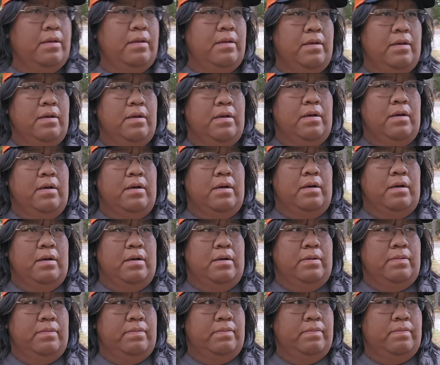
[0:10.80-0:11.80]

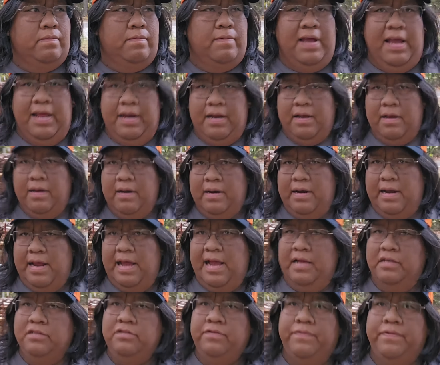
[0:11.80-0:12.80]
We had to go to
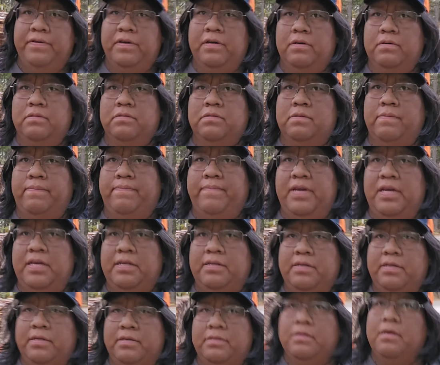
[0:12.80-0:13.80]
Nashville on some
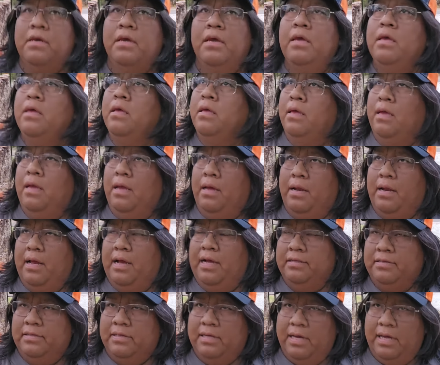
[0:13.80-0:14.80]
business, and
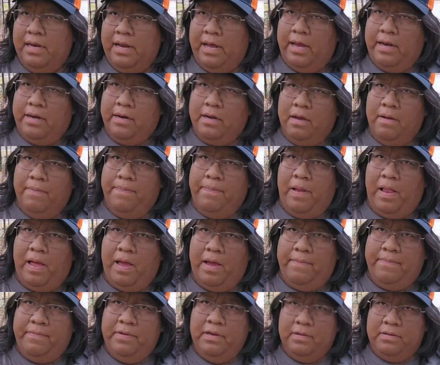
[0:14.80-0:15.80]
last night I had to go
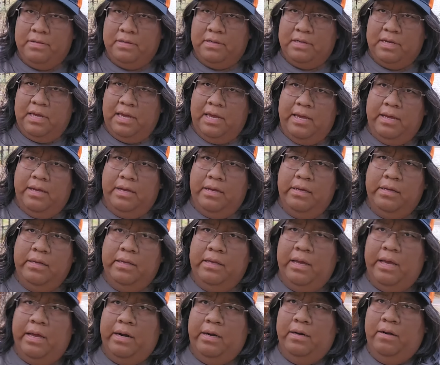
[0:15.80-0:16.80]
play a music gig
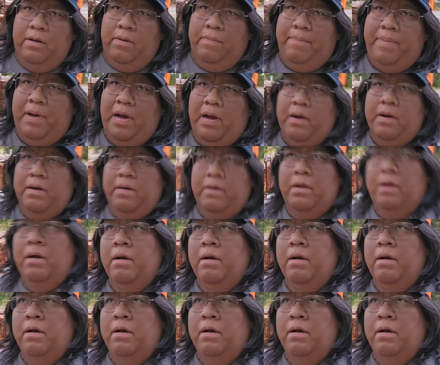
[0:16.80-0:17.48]
at a little bar in